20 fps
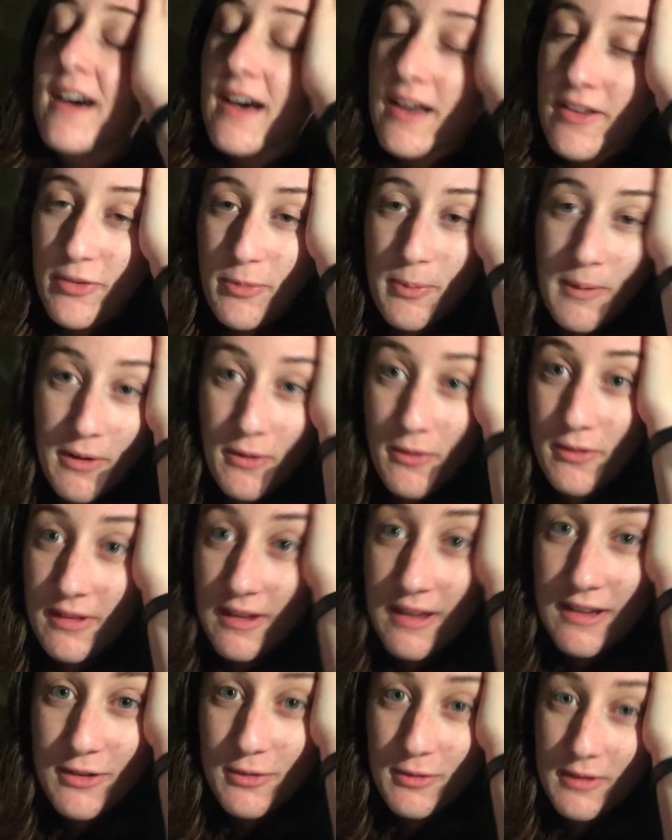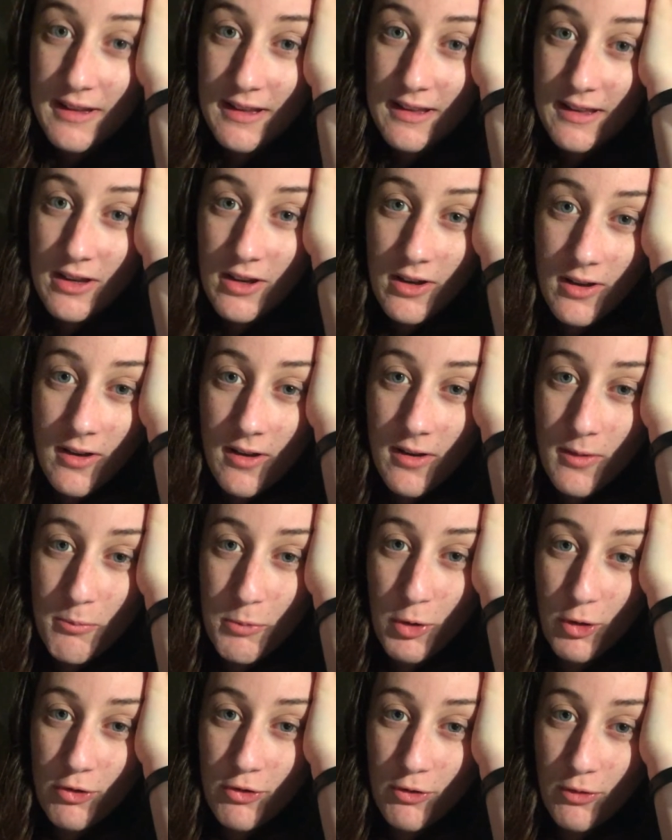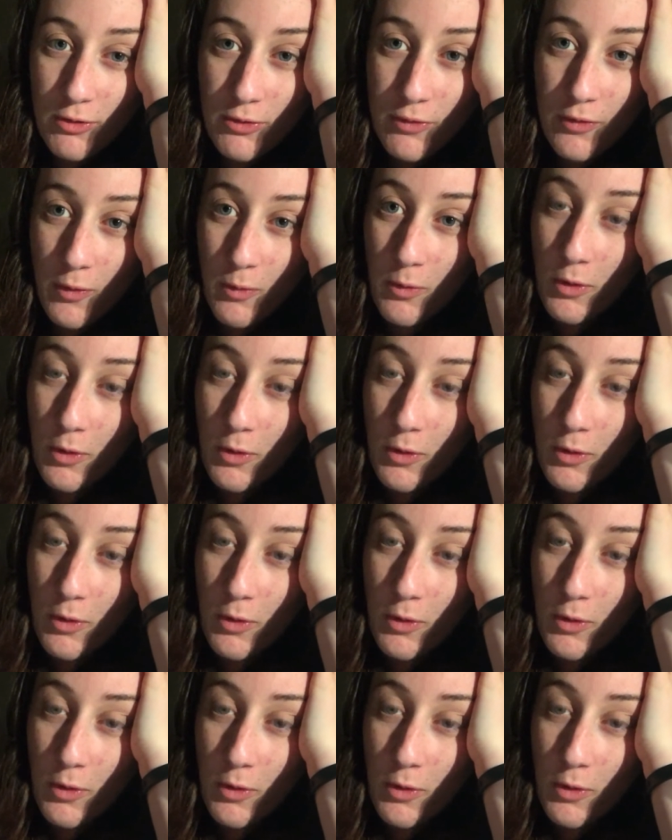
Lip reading: I spent all night doing modules for